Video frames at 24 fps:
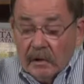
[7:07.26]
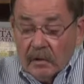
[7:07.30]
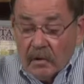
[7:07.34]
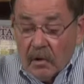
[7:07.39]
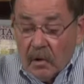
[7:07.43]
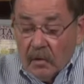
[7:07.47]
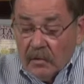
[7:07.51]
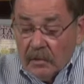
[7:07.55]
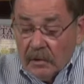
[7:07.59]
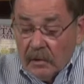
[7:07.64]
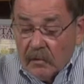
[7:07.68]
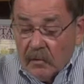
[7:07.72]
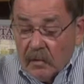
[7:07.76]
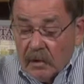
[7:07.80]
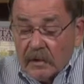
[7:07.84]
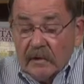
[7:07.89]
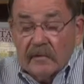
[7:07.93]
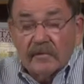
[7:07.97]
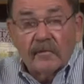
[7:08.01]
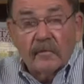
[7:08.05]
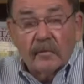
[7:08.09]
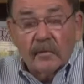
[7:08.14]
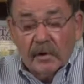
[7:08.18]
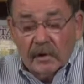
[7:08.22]
only one
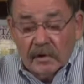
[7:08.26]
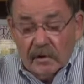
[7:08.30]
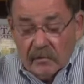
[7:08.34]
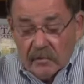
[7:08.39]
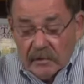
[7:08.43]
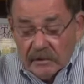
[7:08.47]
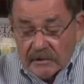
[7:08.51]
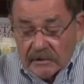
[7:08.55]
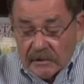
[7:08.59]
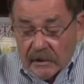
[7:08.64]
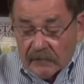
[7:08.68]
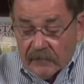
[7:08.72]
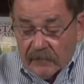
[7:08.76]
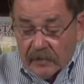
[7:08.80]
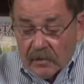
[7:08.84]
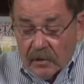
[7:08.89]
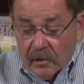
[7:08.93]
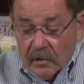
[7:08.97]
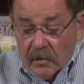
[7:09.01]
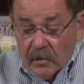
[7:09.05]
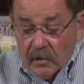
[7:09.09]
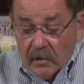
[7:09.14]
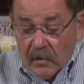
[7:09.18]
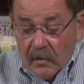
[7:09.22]
of the Mercury 7
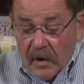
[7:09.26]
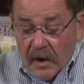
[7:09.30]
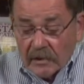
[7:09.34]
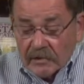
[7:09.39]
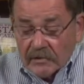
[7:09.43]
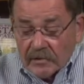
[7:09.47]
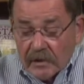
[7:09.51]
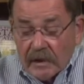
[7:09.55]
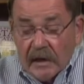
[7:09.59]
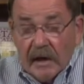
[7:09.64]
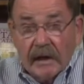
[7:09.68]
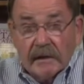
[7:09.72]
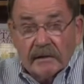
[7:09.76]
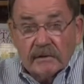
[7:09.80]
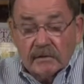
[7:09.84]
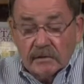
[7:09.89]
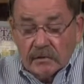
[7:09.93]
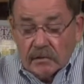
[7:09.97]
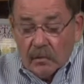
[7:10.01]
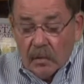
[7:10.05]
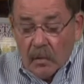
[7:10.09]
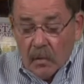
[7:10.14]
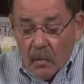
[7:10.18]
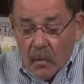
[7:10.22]
who actually got
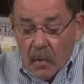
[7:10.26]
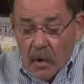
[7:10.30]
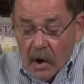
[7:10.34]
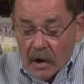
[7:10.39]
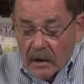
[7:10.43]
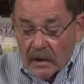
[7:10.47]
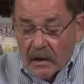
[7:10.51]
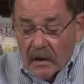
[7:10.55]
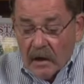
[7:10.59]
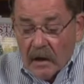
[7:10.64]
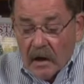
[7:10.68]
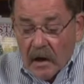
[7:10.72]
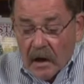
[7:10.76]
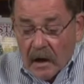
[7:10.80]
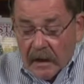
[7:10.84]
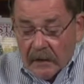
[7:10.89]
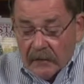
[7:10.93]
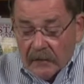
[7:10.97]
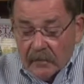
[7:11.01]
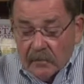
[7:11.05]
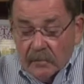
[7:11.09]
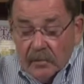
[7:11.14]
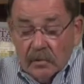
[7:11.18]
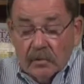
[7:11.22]
to walk
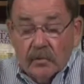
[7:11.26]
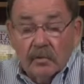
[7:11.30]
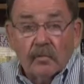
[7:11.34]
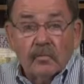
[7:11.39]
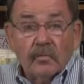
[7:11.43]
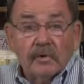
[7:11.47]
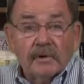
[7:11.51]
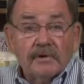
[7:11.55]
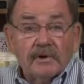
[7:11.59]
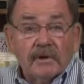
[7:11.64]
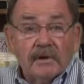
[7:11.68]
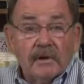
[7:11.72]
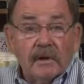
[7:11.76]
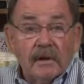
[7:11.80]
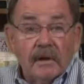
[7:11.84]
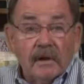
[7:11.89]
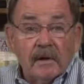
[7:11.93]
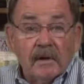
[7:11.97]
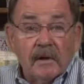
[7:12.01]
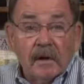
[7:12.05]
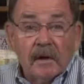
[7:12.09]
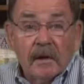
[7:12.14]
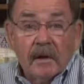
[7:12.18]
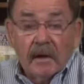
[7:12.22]
on the moon, which he
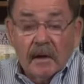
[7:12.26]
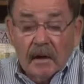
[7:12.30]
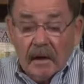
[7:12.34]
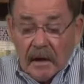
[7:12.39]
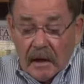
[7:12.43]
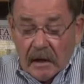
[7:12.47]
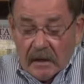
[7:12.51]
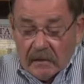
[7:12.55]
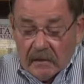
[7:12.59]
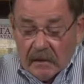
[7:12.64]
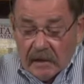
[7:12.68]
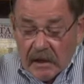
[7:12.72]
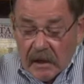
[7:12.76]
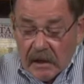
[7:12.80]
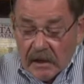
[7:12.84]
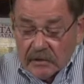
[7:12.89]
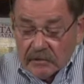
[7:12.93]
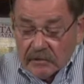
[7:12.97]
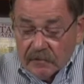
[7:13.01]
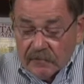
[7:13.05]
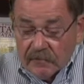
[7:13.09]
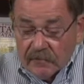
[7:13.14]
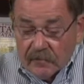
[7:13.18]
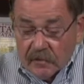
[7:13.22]
did at the
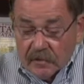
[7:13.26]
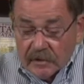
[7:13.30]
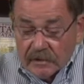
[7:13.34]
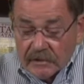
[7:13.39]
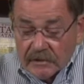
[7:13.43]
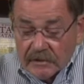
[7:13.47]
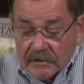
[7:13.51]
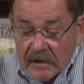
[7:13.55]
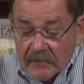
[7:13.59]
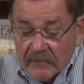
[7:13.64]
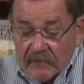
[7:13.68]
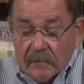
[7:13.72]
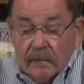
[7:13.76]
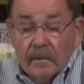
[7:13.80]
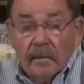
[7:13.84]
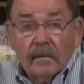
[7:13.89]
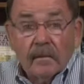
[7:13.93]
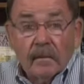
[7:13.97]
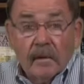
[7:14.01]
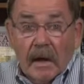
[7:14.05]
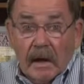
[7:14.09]
age of 47,